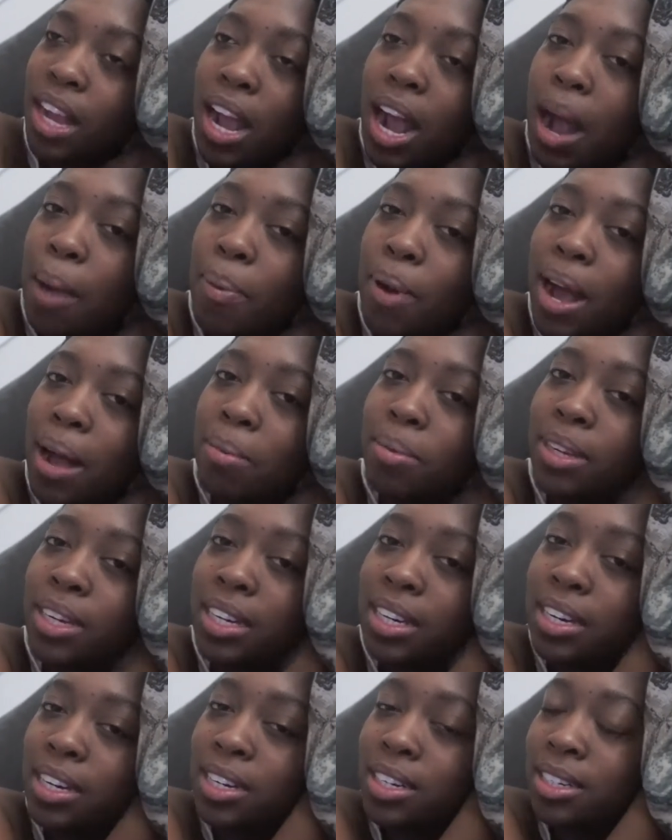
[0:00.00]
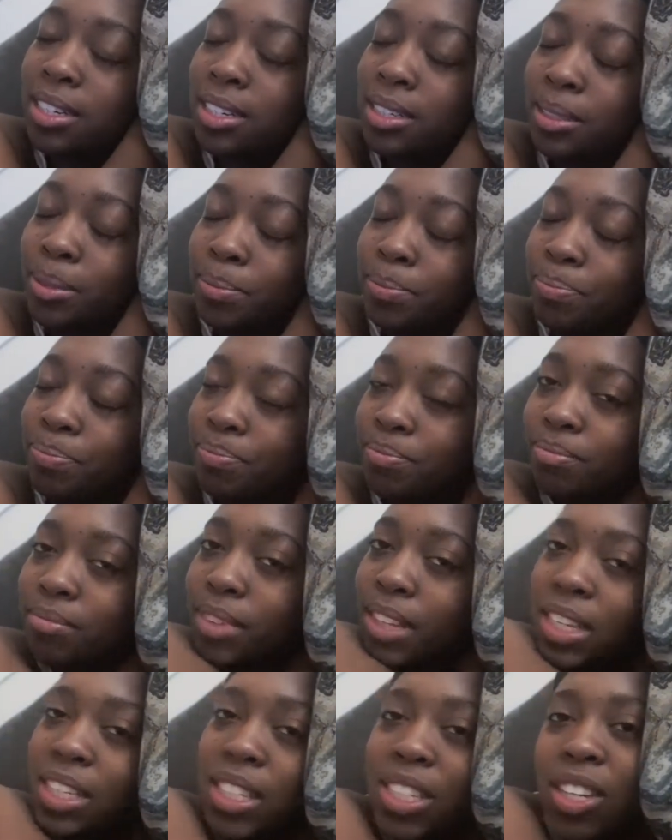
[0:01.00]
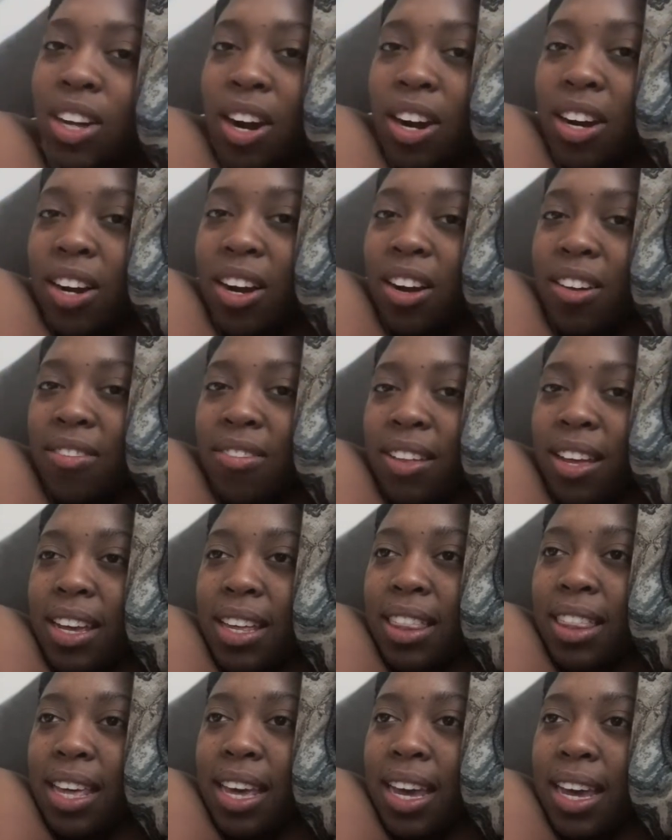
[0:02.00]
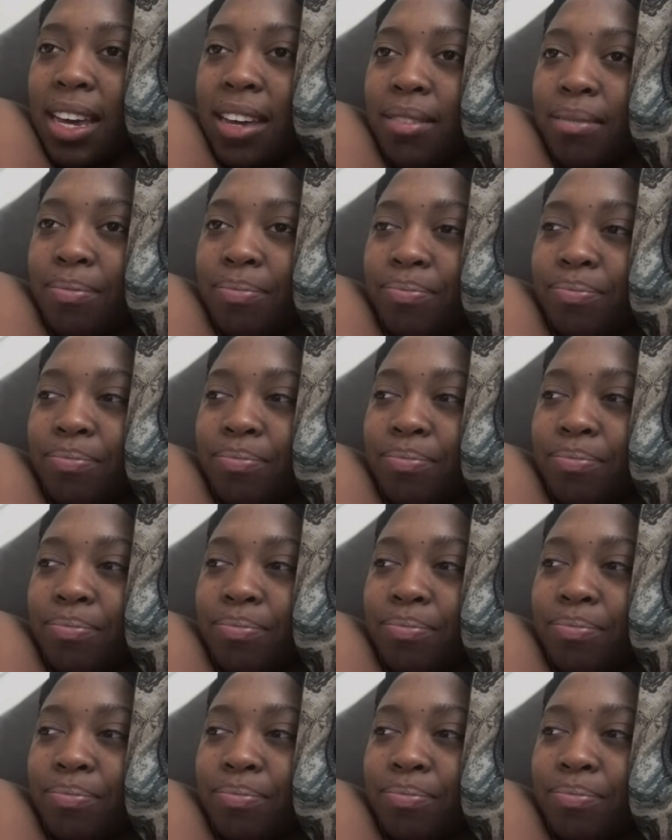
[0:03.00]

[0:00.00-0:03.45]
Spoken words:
I probably start off like that,